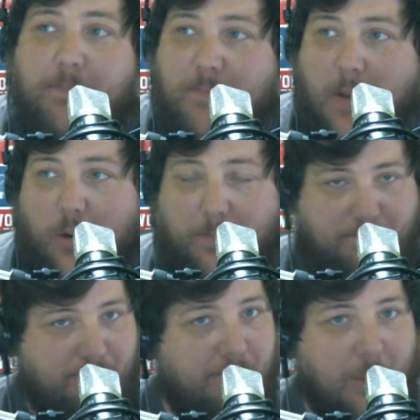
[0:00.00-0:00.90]
Middle
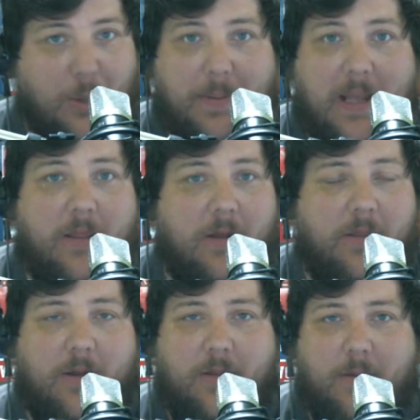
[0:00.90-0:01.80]
bullpen, the,
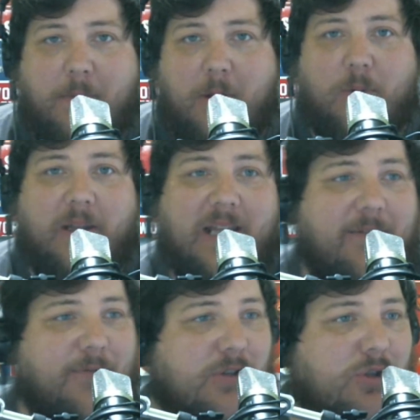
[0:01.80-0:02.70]
the, the, middle
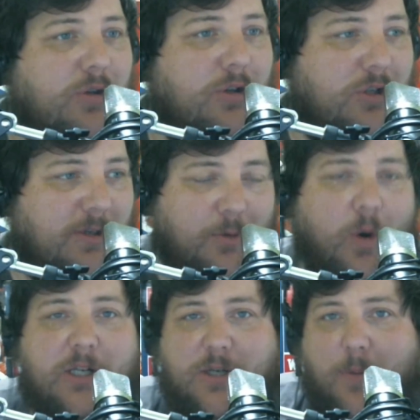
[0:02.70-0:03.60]
relief is there's some
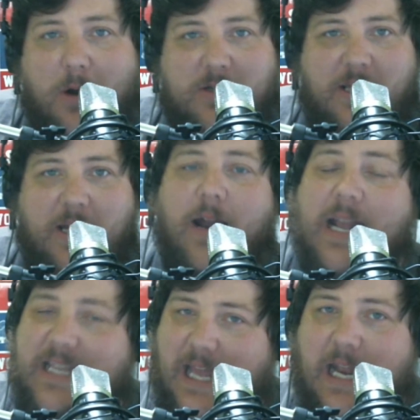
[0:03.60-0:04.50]
question marks there.
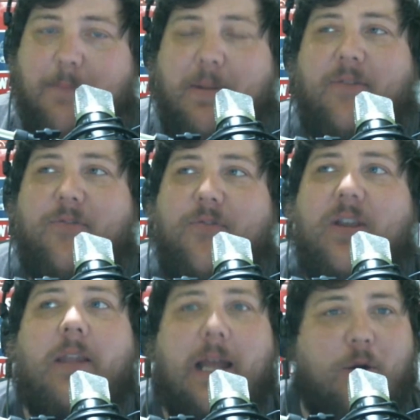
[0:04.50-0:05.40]
I get it, but I
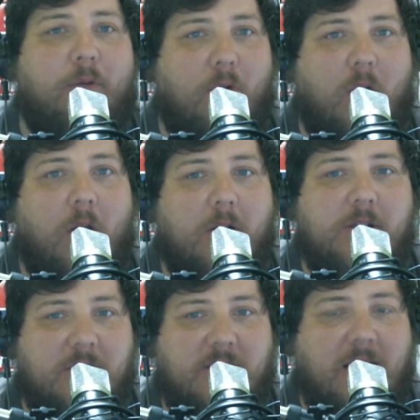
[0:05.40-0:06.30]
feel like overall
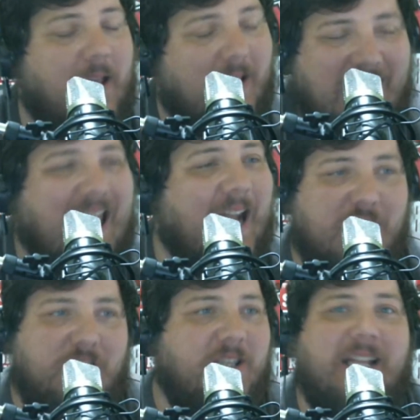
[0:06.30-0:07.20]
Arkansas again. I
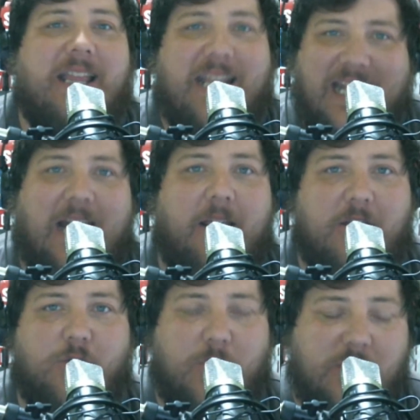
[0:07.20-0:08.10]
just think they get out of
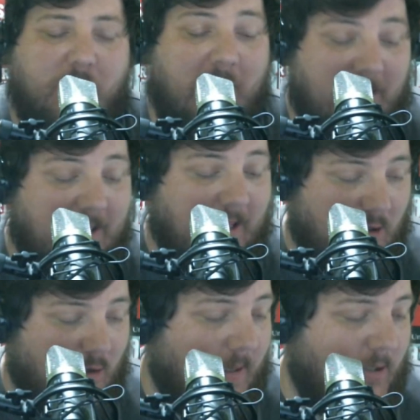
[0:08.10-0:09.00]
this regional. I think they
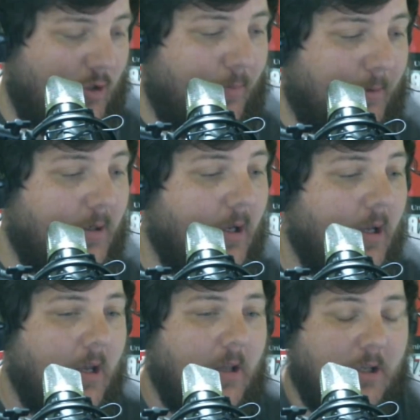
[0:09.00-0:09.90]
do make super
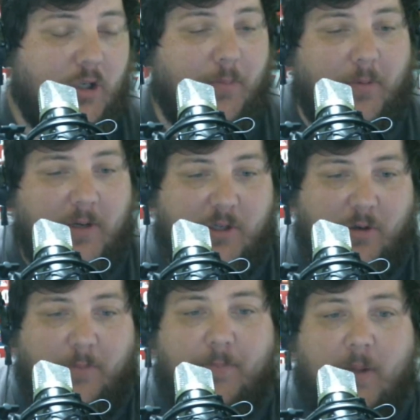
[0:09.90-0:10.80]
the super
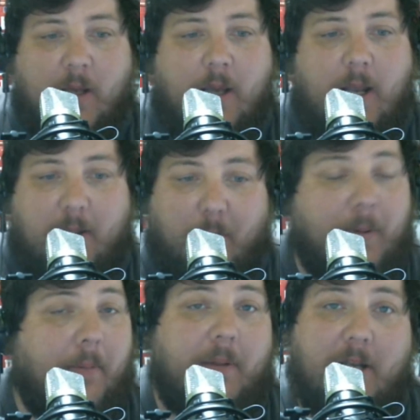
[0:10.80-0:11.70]
regional, and they'll
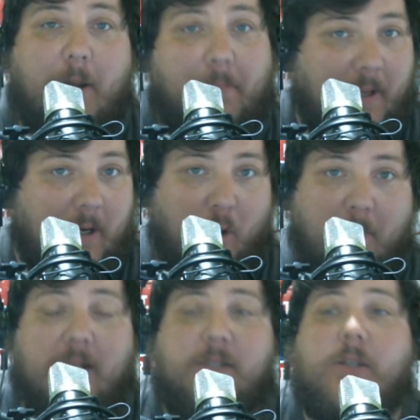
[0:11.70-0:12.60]
probably end up playing Ole
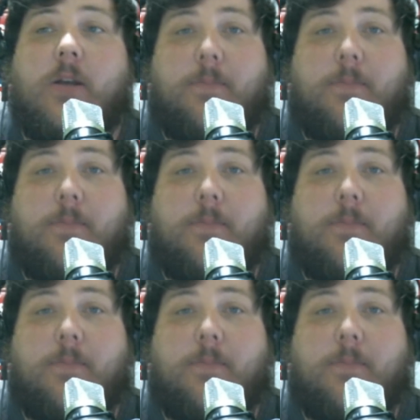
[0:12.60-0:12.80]
Miss